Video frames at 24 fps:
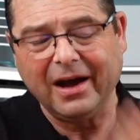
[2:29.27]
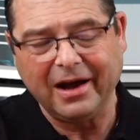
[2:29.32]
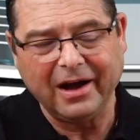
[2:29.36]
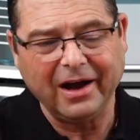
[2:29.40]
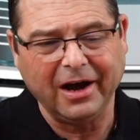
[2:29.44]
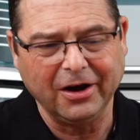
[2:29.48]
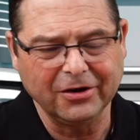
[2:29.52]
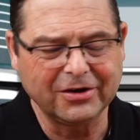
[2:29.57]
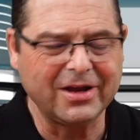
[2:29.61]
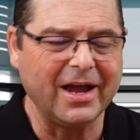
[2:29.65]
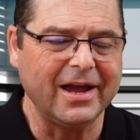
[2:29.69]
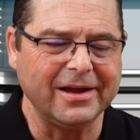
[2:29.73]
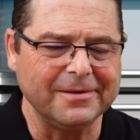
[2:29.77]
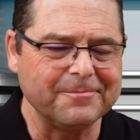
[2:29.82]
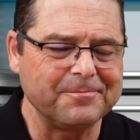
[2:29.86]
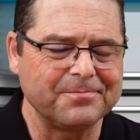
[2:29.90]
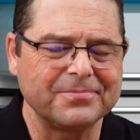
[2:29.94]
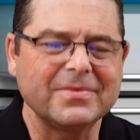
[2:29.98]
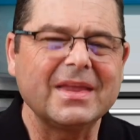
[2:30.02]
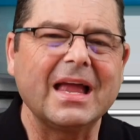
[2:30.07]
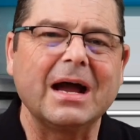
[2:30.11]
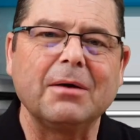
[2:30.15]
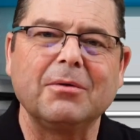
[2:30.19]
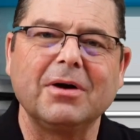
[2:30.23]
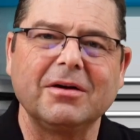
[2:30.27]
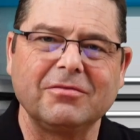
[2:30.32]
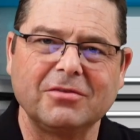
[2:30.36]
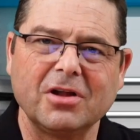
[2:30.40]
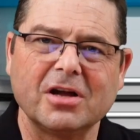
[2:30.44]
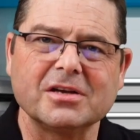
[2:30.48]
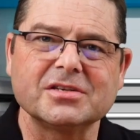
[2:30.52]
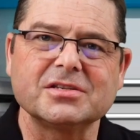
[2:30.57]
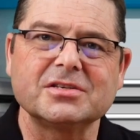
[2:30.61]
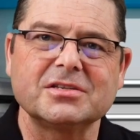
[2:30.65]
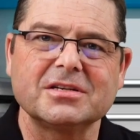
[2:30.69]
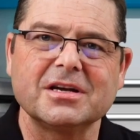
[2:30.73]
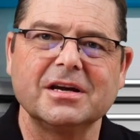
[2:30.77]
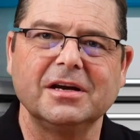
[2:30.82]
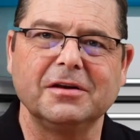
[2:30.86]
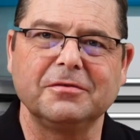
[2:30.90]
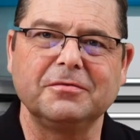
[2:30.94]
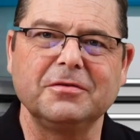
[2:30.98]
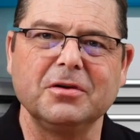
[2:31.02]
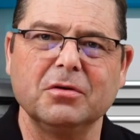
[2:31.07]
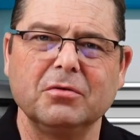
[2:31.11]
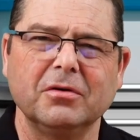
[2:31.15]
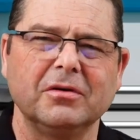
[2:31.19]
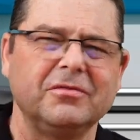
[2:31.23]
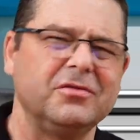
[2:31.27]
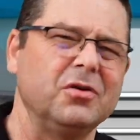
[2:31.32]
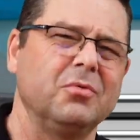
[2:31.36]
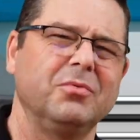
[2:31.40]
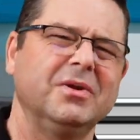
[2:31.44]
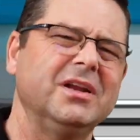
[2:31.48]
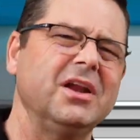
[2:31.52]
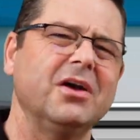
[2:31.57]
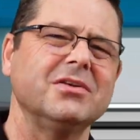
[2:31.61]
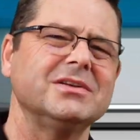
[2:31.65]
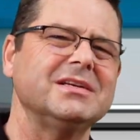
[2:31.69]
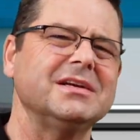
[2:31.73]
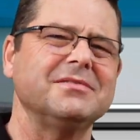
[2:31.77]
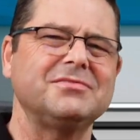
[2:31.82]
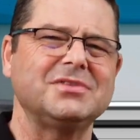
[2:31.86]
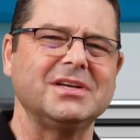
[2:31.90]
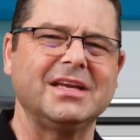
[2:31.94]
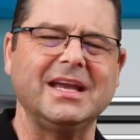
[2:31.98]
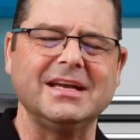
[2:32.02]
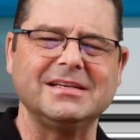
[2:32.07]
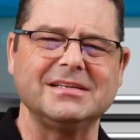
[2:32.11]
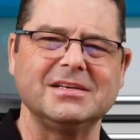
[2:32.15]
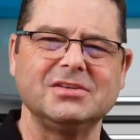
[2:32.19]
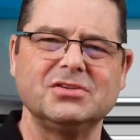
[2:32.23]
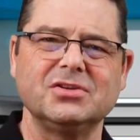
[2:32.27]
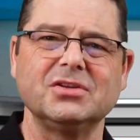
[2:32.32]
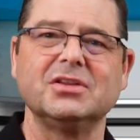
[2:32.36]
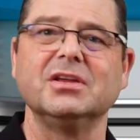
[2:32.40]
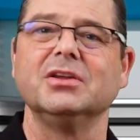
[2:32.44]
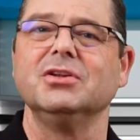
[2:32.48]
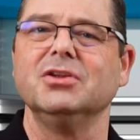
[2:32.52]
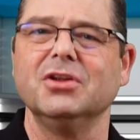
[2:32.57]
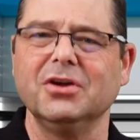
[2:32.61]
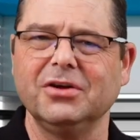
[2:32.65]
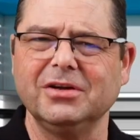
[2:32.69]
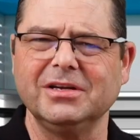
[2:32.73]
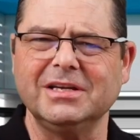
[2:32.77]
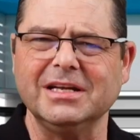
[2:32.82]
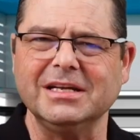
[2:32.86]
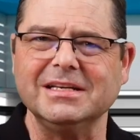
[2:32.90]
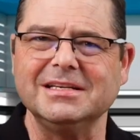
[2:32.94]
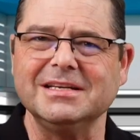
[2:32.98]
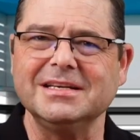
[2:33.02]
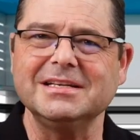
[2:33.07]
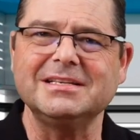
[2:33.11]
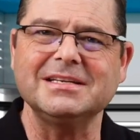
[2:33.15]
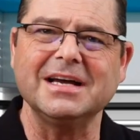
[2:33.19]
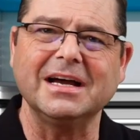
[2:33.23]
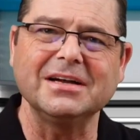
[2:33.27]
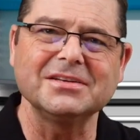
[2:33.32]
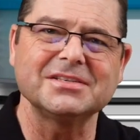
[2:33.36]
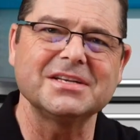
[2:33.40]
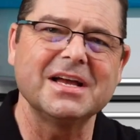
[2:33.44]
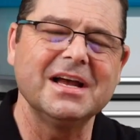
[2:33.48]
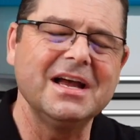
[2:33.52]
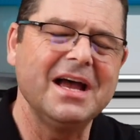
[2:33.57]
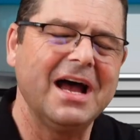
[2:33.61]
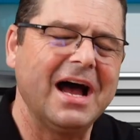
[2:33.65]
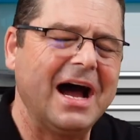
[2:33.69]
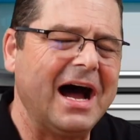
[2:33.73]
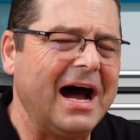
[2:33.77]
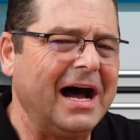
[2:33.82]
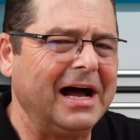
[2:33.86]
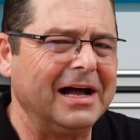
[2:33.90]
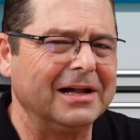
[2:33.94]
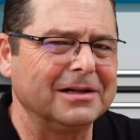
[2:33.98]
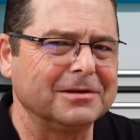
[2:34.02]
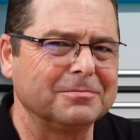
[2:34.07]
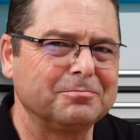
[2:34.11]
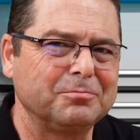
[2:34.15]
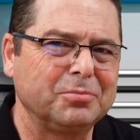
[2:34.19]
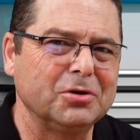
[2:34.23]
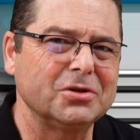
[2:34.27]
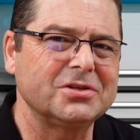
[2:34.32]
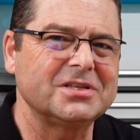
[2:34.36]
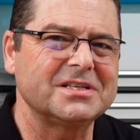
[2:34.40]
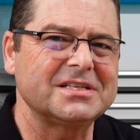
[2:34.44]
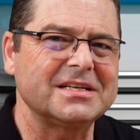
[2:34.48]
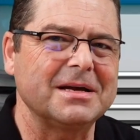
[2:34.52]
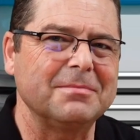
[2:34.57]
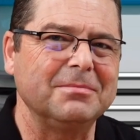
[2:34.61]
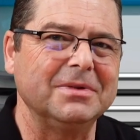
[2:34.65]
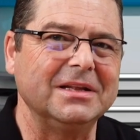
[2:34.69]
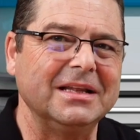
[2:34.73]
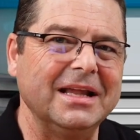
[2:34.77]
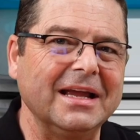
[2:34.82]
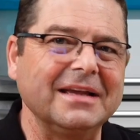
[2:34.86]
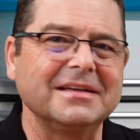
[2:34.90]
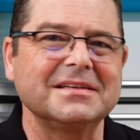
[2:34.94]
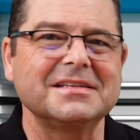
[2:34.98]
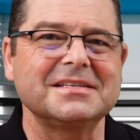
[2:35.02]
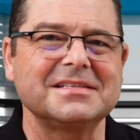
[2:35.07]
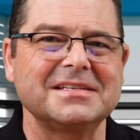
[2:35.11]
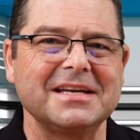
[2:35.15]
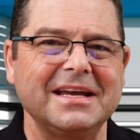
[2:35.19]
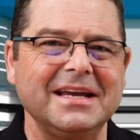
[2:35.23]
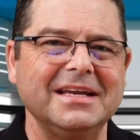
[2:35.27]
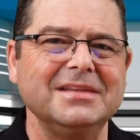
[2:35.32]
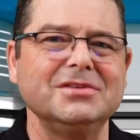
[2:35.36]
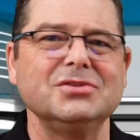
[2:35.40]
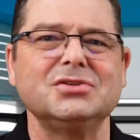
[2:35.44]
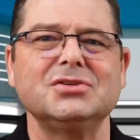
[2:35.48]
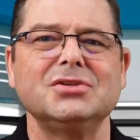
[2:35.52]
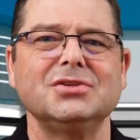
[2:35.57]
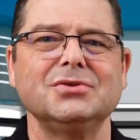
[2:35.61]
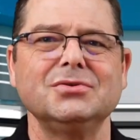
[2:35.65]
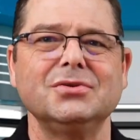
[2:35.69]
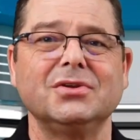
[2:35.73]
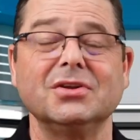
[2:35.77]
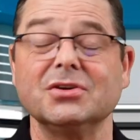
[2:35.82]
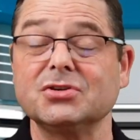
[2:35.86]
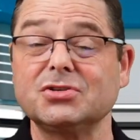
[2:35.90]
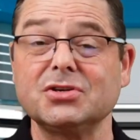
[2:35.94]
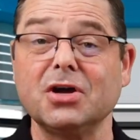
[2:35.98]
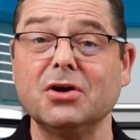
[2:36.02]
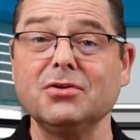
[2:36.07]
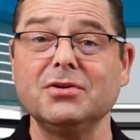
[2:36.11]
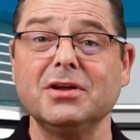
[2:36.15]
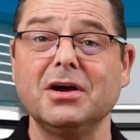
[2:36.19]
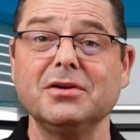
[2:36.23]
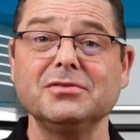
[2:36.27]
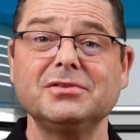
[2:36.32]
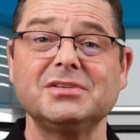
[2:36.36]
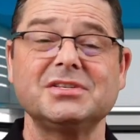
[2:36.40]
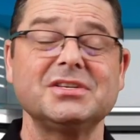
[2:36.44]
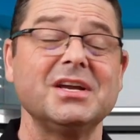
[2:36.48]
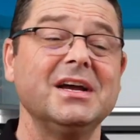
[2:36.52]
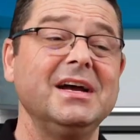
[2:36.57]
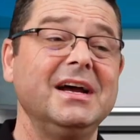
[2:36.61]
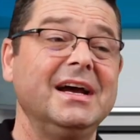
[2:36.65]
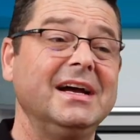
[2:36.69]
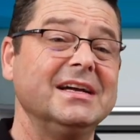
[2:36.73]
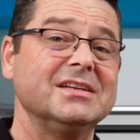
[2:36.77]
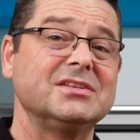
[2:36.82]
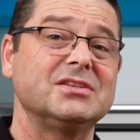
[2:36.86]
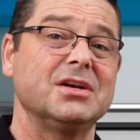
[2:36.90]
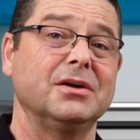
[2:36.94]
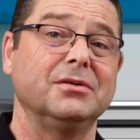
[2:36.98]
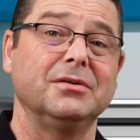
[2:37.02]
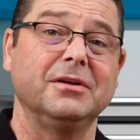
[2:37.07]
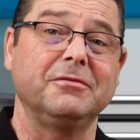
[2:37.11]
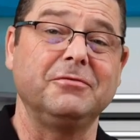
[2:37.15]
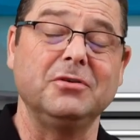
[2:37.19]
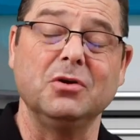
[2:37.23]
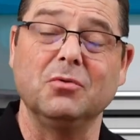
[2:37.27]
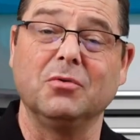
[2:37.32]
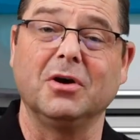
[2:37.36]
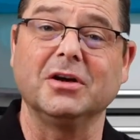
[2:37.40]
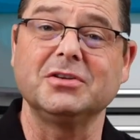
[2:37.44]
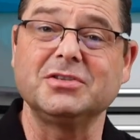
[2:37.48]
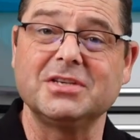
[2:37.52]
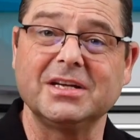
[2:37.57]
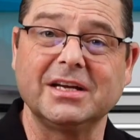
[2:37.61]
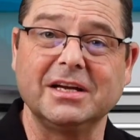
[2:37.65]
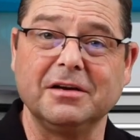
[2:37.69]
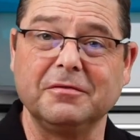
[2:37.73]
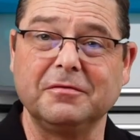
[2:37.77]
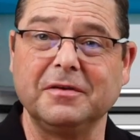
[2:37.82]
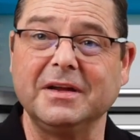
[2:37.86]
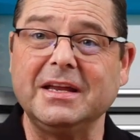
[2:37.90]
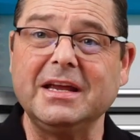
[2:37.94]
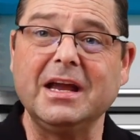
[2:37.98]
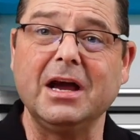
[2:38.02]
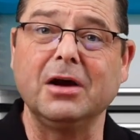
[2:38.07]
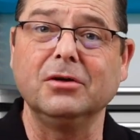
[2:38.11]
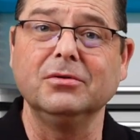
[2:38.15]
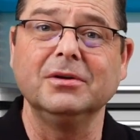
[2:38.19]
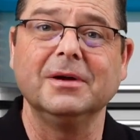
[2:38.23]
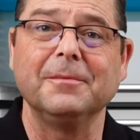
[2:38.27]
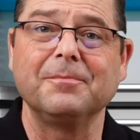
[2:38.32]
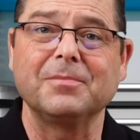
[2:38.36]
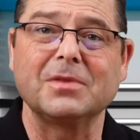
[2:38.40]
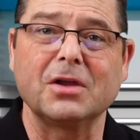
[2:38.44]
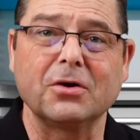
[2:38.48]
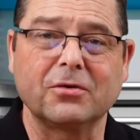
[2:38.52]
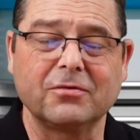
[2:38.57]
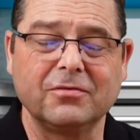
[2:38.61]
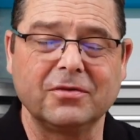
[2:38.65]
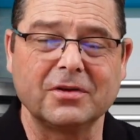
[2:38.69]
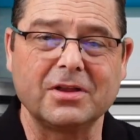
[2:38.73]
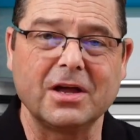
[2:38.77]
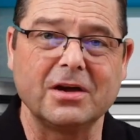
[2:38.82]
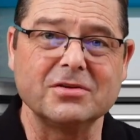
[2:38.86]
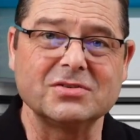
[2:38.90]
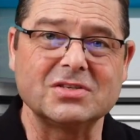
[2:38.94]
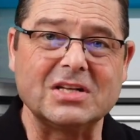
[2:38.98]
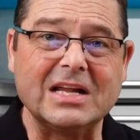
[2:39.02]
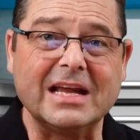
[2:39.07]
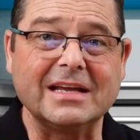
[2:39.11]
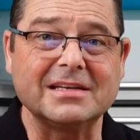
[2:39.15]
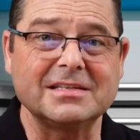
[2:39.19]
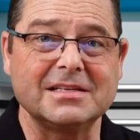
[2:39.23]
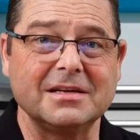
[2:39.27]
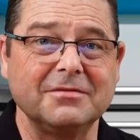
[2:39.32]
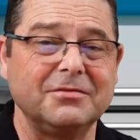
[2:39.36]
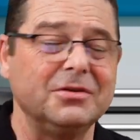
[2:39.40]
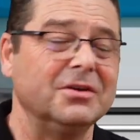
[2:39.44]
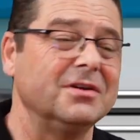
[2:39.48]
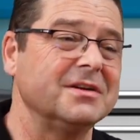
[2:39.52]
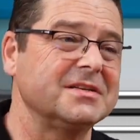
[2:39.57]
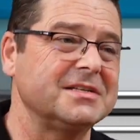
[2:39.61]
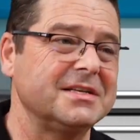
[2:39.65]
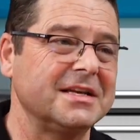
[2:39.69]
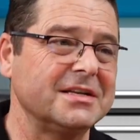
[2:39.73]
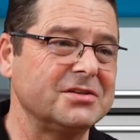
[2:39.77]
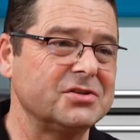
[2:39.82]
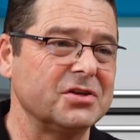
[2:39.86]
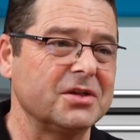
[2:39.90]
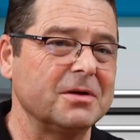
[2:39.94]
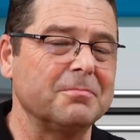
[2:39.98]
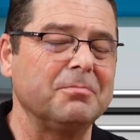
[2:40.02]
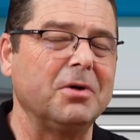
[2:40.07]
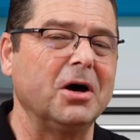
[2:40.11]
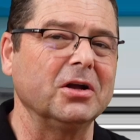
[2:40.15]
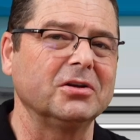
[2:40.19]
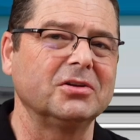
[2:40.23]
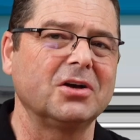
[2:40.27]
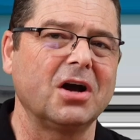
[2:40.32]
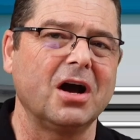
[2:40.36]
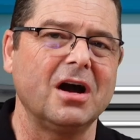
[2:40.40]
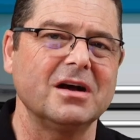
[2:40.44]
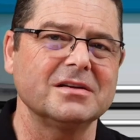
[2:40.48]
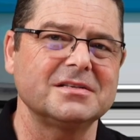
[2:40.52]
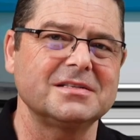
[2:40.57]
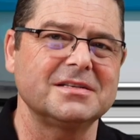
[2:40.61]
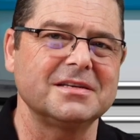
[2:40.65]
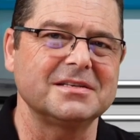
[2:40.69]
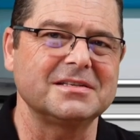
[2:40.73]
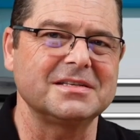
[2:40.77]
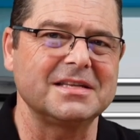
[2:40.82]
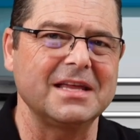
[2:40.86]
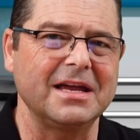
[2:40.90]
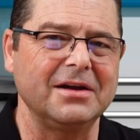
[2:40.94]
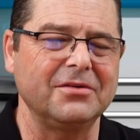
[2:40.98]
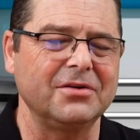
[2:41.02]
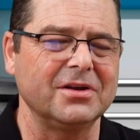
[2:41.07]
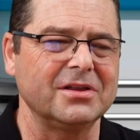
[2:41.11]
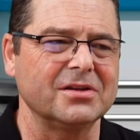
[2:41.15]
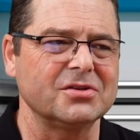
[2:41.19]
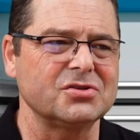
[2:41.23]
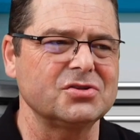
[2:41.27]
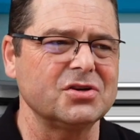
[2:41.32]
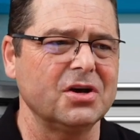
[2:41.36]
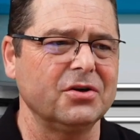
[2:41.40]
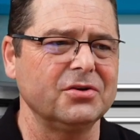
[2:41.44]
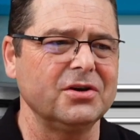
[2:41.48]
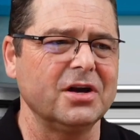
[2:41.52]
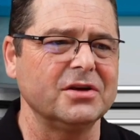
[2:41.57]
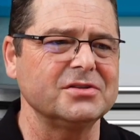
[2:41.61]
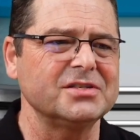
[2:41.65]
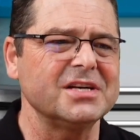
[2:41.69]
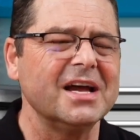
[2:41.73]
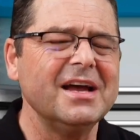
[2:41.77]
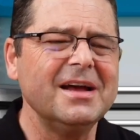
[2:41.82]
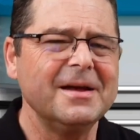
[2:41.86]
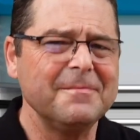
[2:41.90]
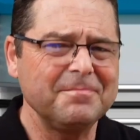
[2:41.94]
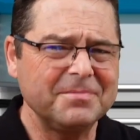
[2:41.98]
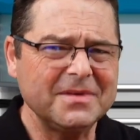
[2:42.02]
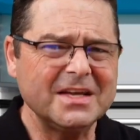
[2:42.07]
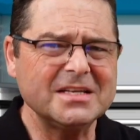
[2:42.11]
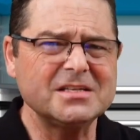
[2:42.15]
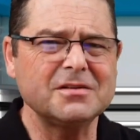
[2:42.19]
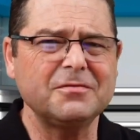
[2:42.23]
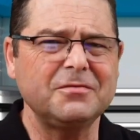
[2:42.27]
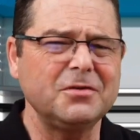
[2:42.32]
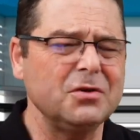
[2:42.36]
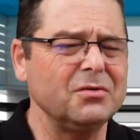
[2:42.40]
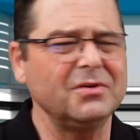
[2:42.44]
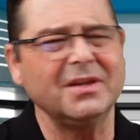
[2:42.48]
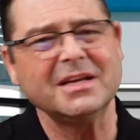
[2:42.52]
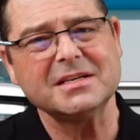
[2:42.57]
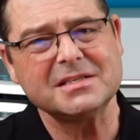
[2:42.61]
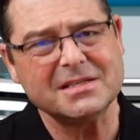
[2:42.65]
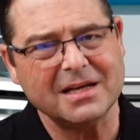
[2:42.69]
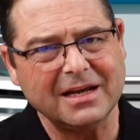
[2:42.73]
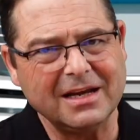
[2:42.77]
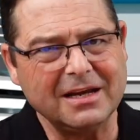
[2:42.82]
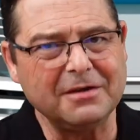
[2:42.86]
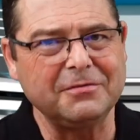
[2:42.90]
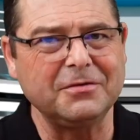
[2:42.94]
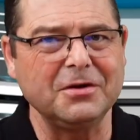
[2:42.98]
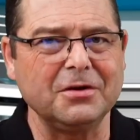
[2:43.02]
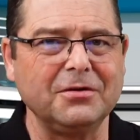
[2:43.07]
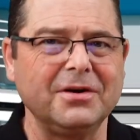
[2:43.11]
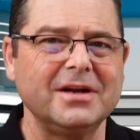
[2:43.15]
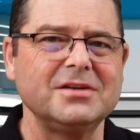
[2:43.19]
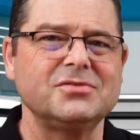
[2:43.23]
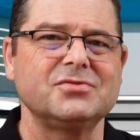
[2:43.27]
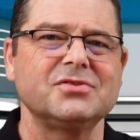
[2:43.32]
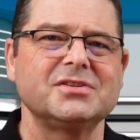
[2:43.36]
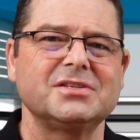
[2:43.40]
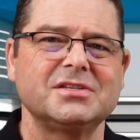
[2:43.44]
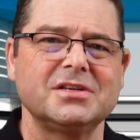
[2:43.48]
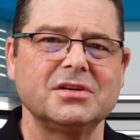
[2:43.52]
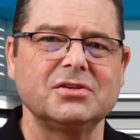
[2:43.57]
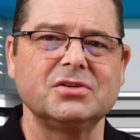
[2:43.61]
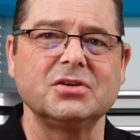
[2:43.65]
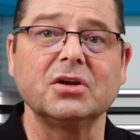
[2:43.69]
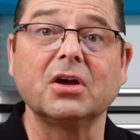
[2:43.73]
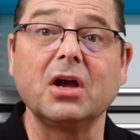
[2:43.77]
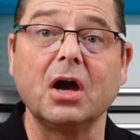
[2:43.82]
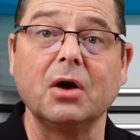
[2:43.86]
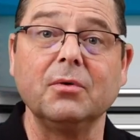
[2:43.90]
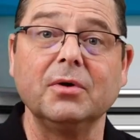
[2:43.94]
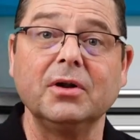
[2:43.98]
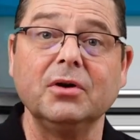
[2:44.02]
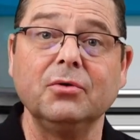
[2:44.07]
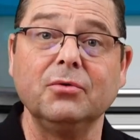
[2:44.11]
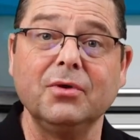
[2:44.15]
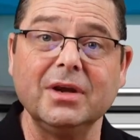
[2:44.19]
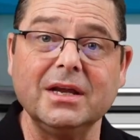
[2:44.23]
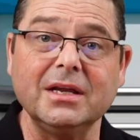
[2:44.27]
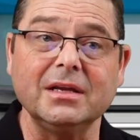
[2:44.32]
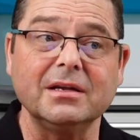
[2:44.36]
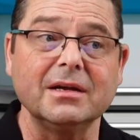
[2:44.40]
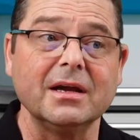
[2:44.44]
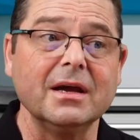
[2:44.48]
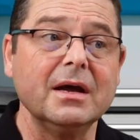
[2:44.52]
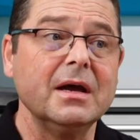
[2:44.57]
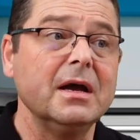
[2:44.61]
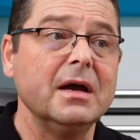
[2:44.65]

Okay, now I've lost a few of you. We don't have to get into the nerdy details. I'll put some links into the show notes. So if you're watching a video, look for those links. If you're listening to the podcast, it's there in the show notes. There's a few things if you're interested to go and read.